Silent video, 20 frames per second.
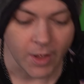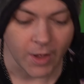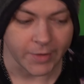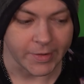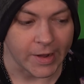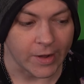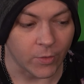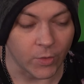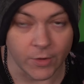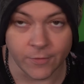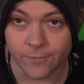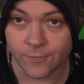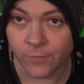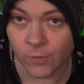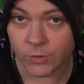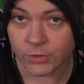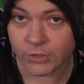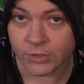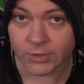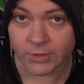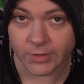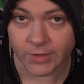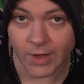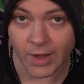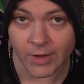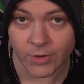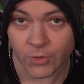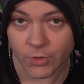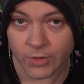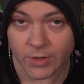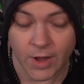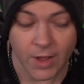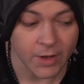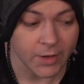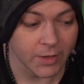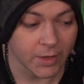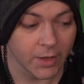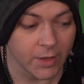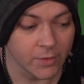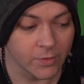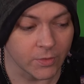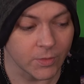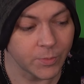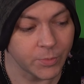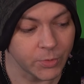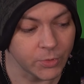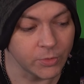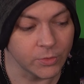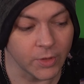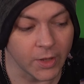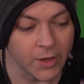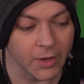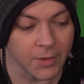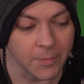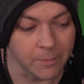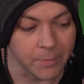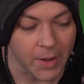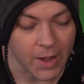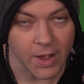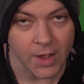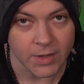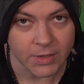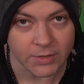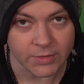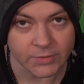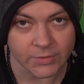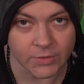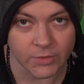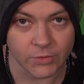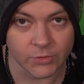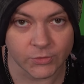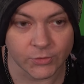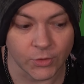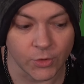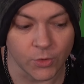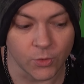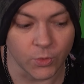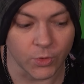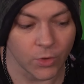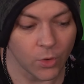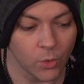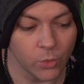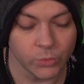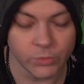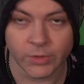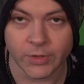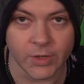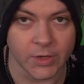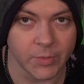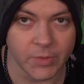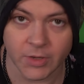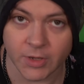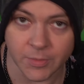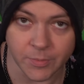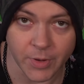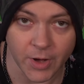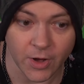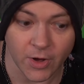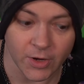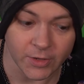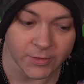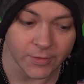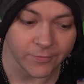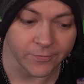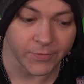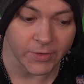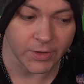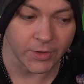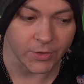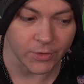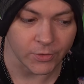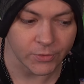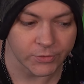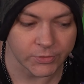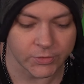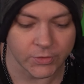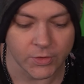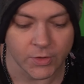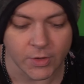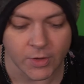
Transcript: Now, unfortunately, I could not get the bootleg box, so we're only going to be comparing the figures.